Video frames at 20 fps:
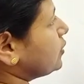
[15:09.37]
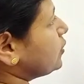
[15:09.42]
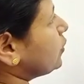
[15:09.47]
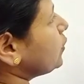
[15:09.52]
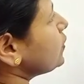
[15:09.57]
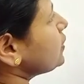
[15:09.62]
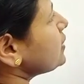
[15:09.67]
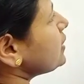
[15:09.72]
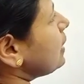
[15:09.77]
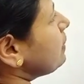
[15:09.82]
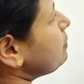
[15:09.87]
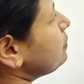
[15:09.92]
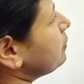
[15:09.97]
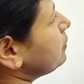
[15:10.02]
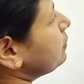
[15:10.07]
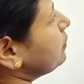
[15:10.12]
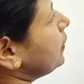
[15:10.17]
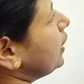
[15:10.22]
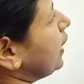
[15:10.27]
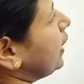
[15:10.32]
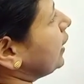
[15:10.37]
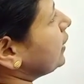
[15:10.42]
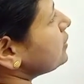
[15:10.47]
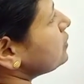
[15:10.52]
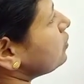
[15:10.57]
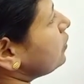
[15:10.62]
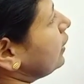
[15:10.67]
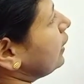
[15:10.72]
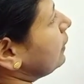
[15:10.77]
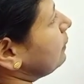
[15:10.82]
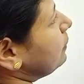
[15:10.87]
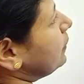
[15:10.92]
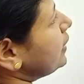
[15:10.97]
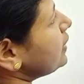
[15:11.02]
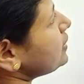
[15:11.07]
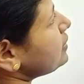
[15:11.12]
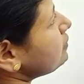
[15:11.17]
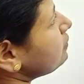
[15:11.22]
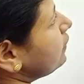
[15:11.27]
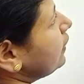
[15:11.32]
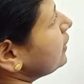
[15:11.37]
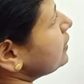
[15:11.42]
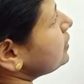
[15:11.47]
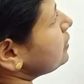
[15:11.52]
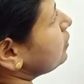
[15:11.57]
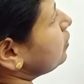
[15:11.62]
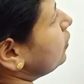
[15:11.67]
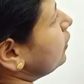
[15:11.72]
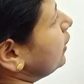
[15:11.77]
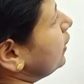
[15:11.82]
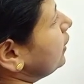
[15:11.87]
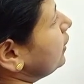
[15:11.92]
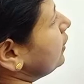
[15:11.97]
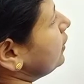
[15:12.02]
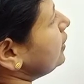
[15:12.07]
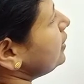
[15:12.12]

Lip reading: So sum x square plus y square